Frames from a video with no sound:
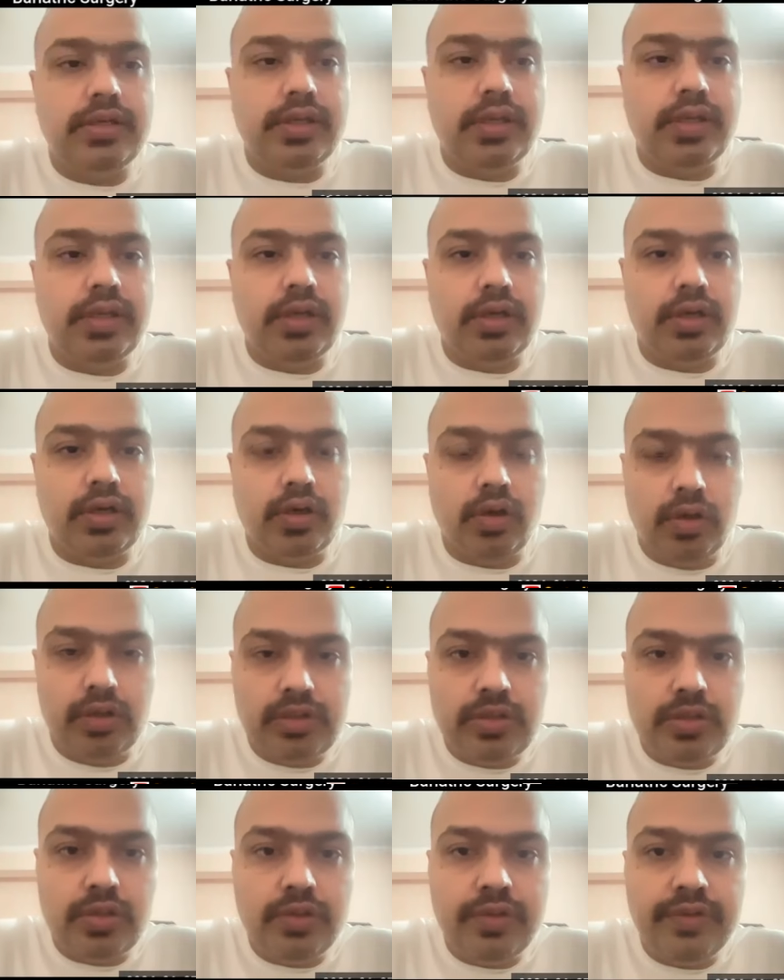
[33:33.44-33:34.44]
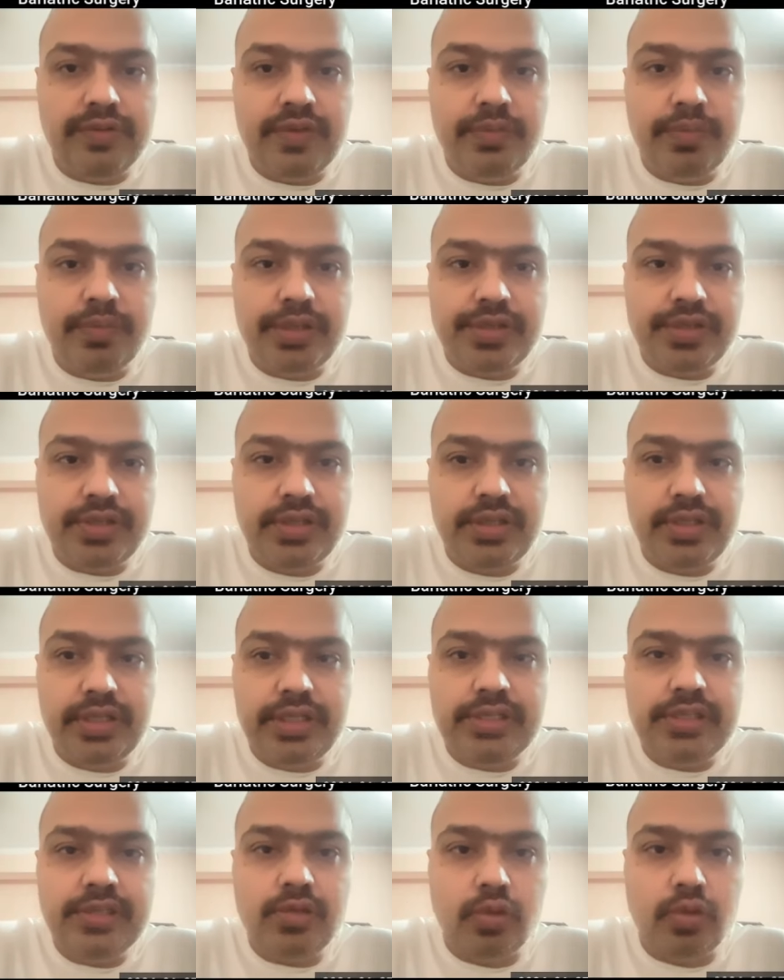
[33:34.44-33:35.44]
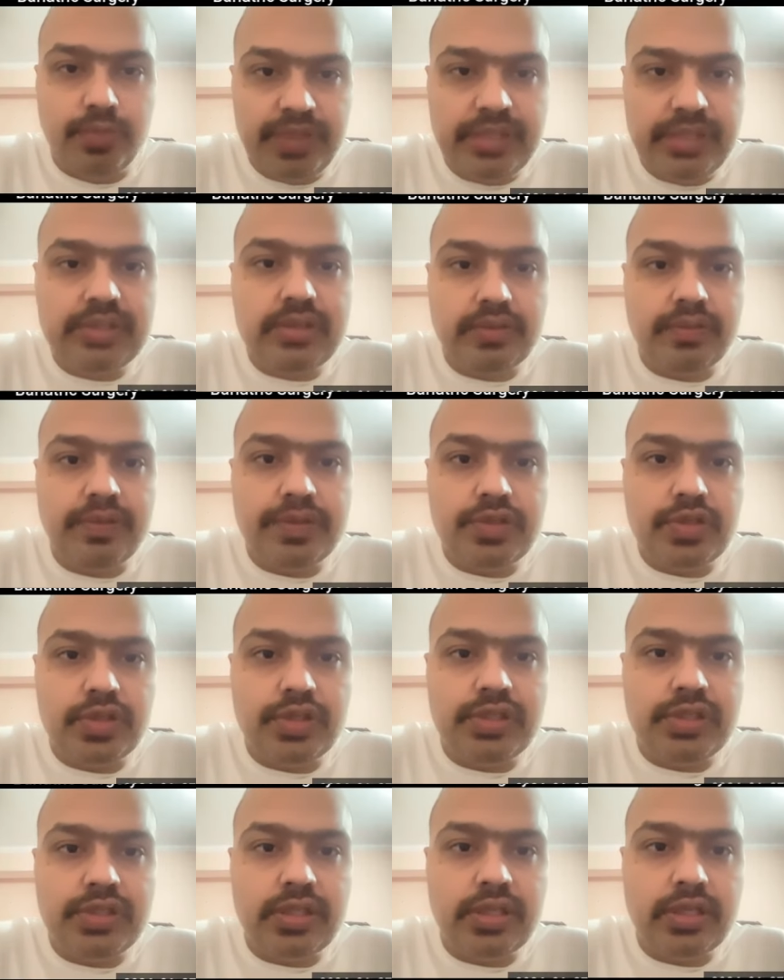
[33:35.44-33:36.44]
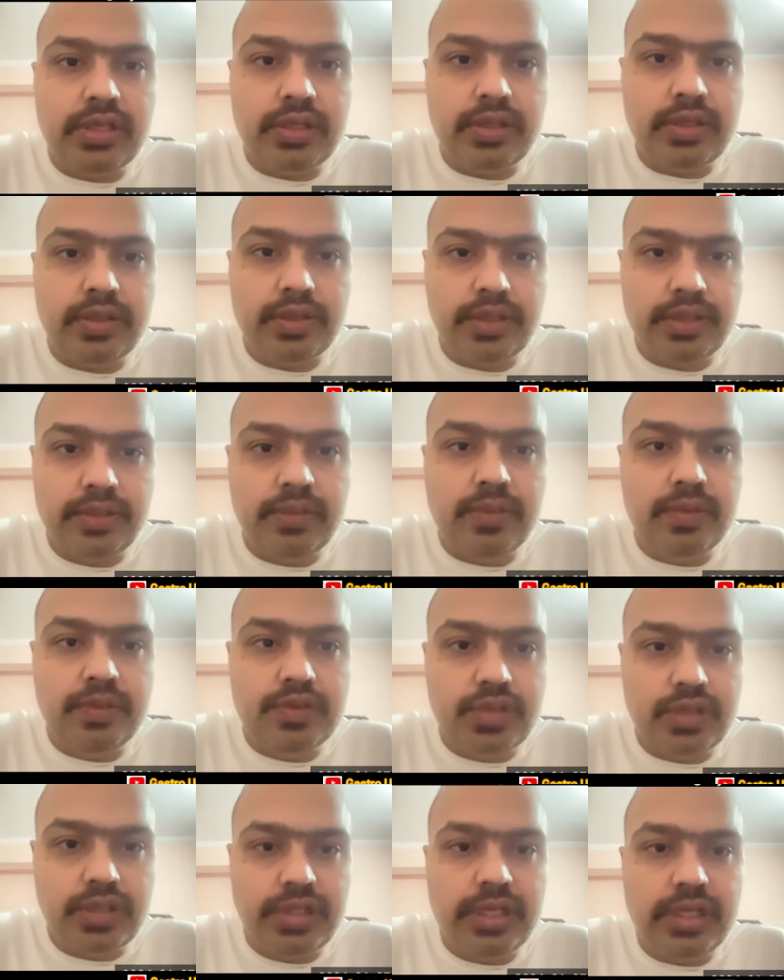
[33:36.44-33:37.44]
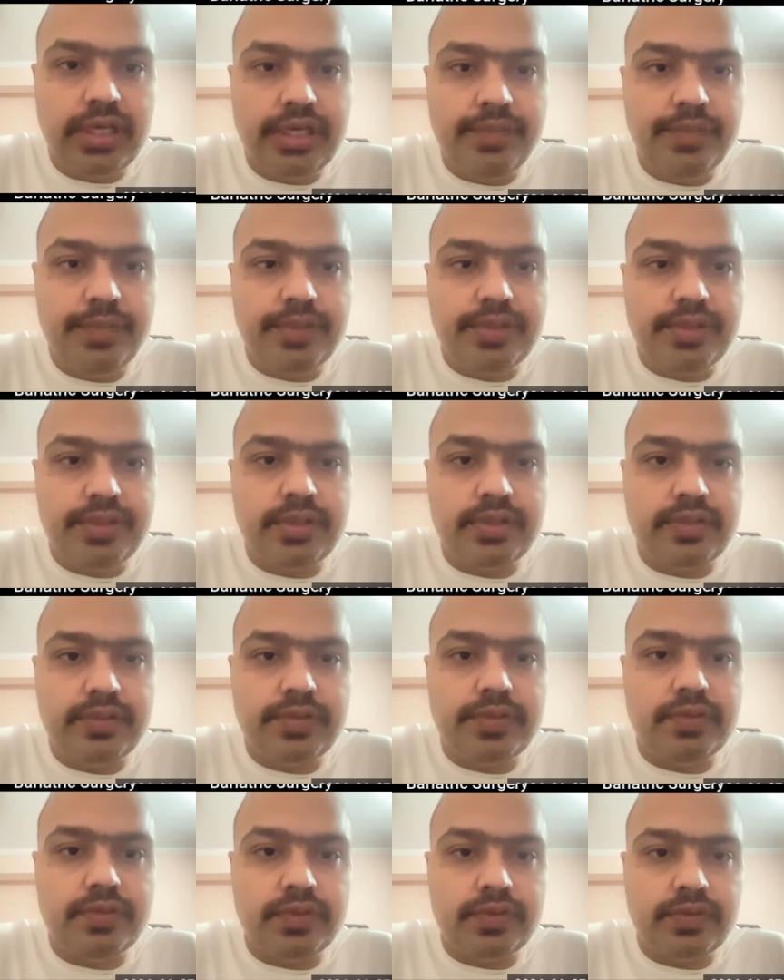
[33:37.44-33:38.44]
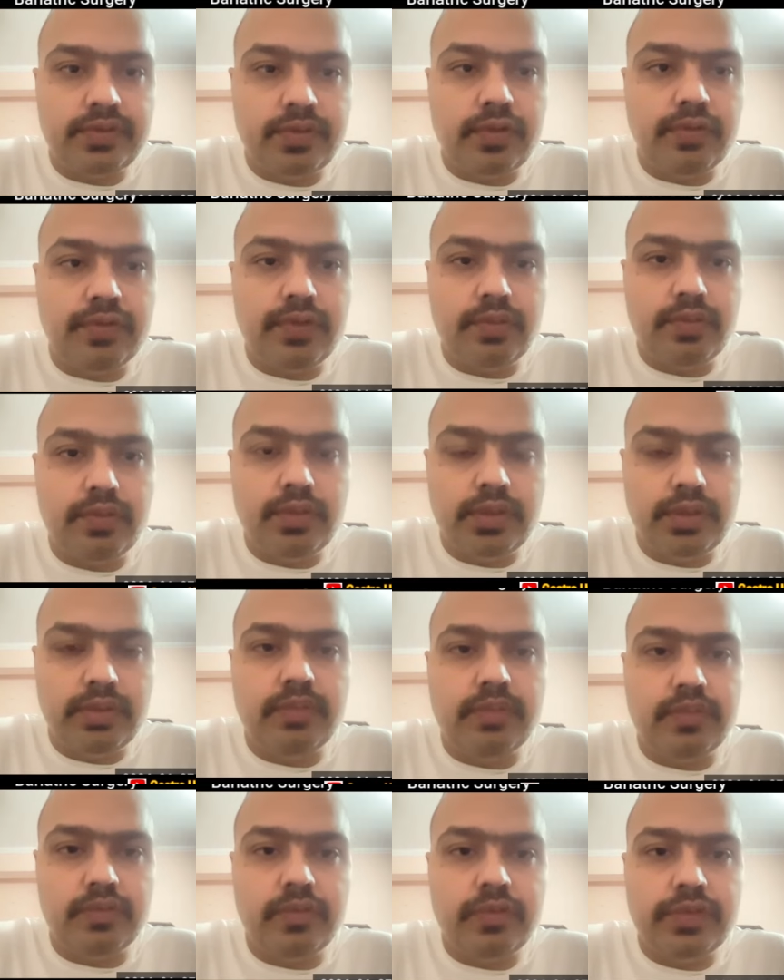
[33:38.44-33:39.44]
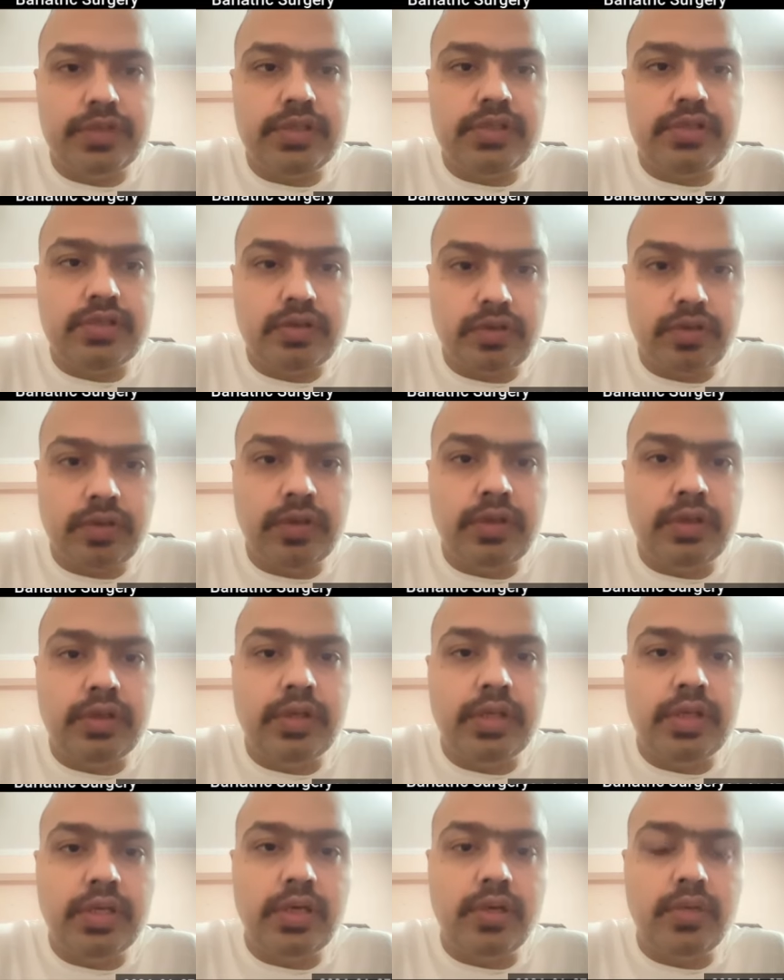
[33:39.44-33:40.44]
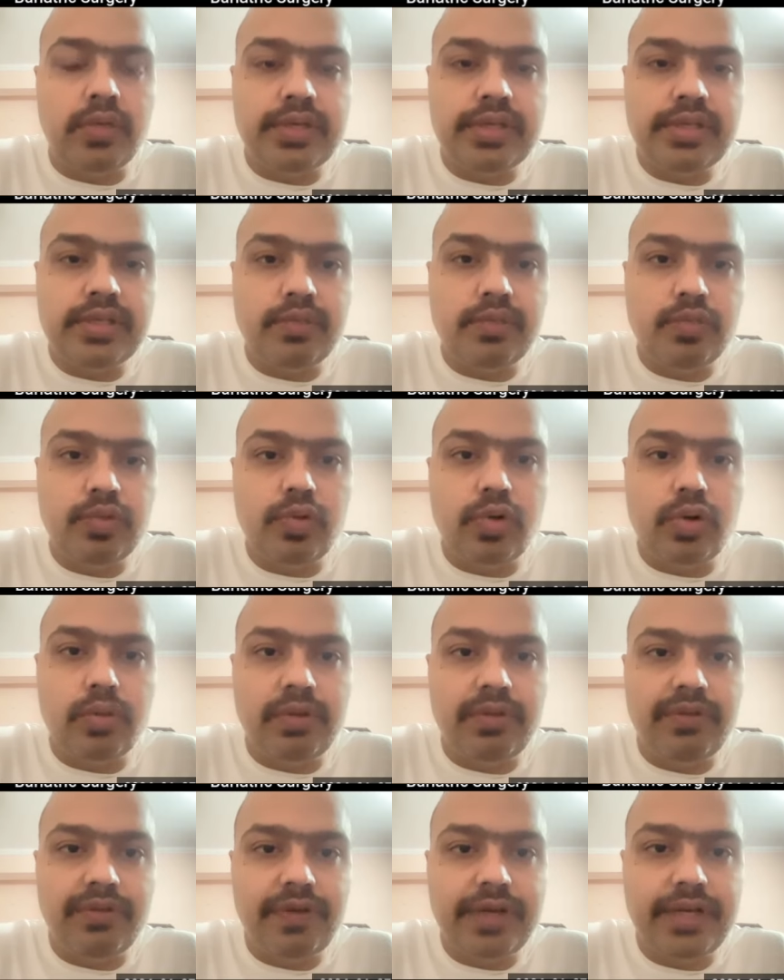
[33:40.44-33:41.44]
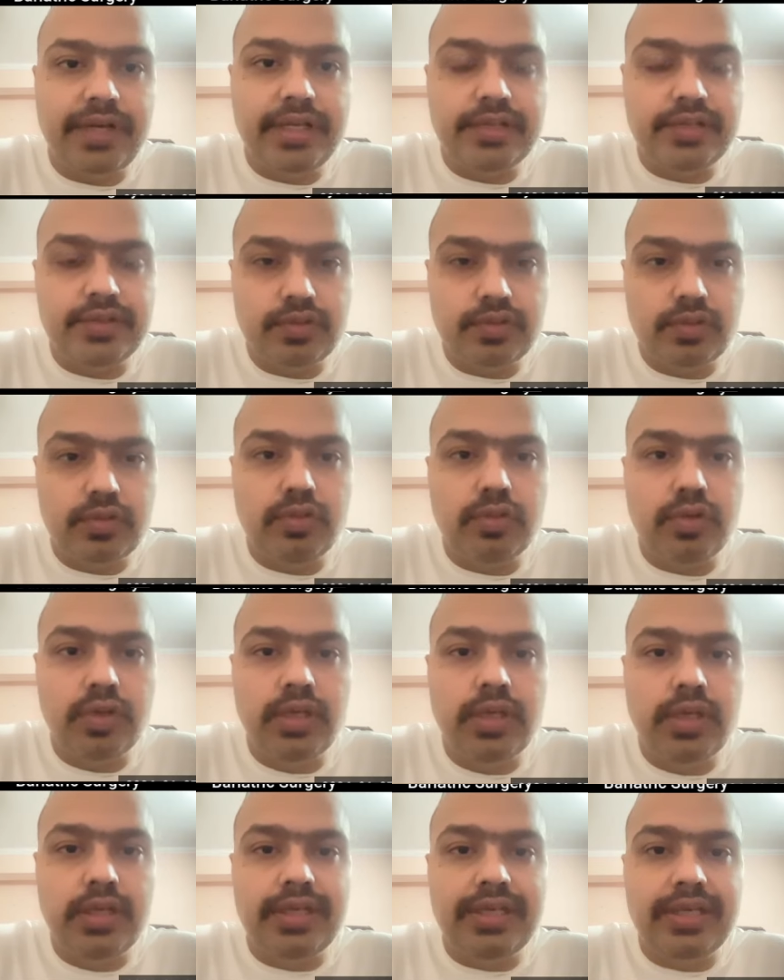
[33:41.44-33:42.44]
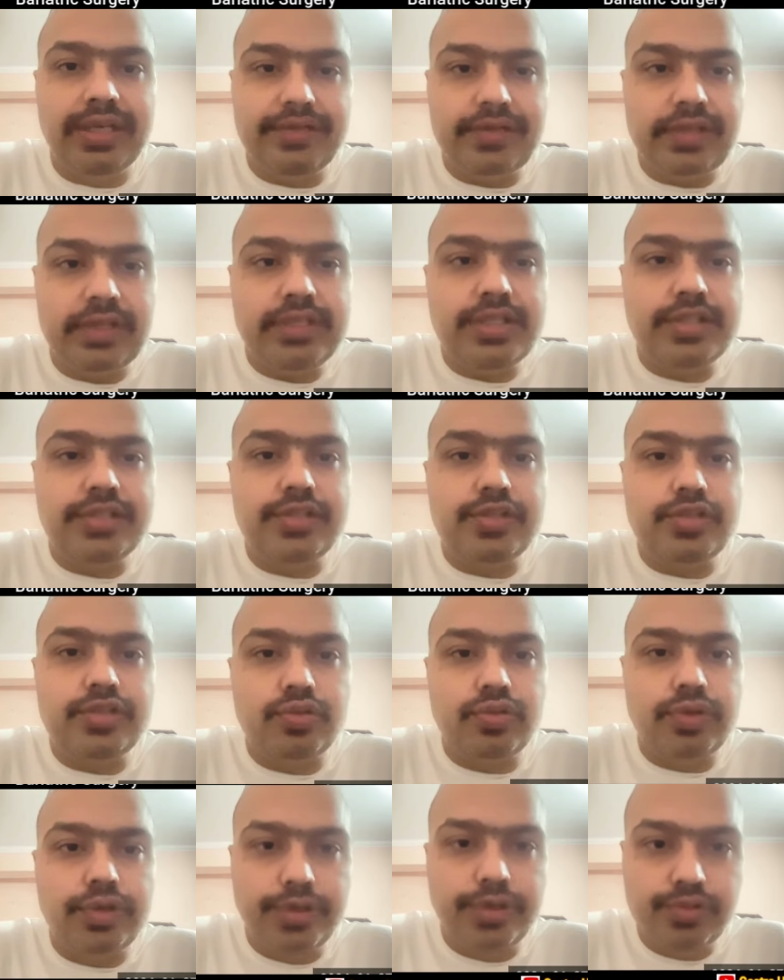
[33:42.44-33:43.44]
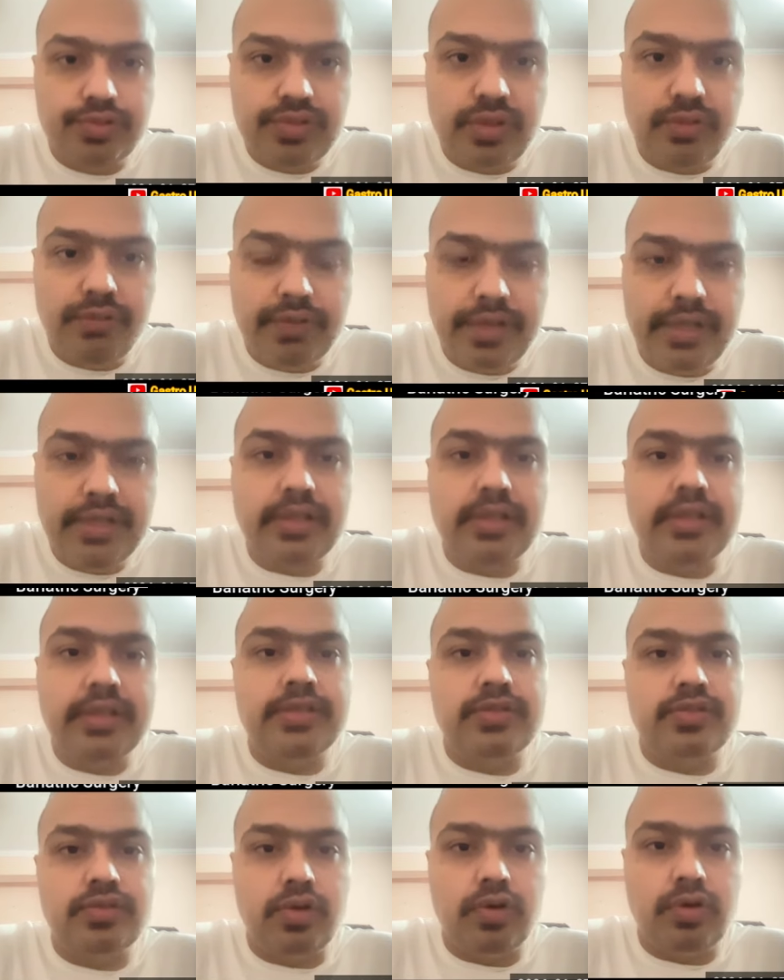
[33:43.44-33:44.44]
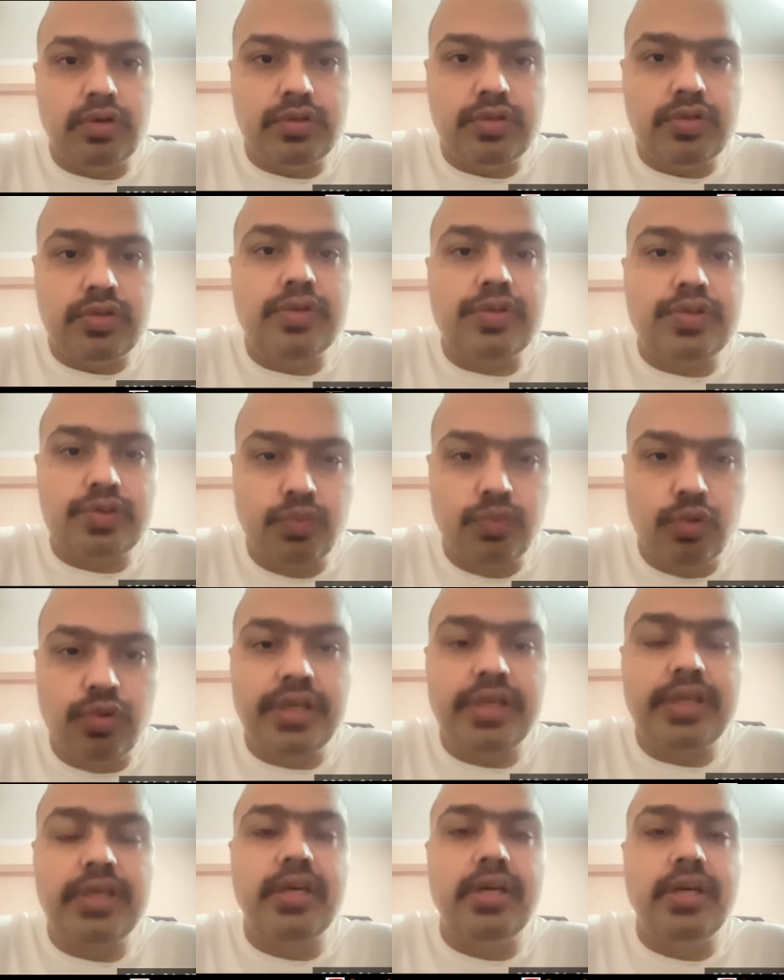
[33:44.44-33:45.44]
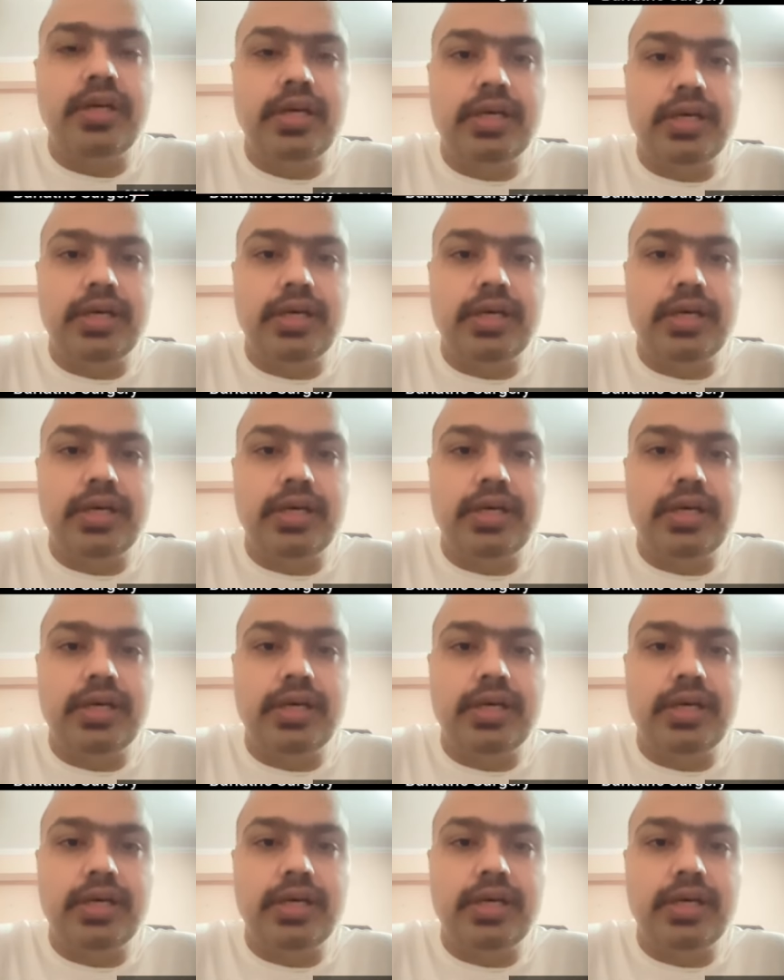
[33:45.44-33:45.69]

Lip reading: also, if the patient is obese, which is in GERD patients, which is one of the which is in nowadays a more common finding. So lifestyle changes to reduce the weight is also smoking,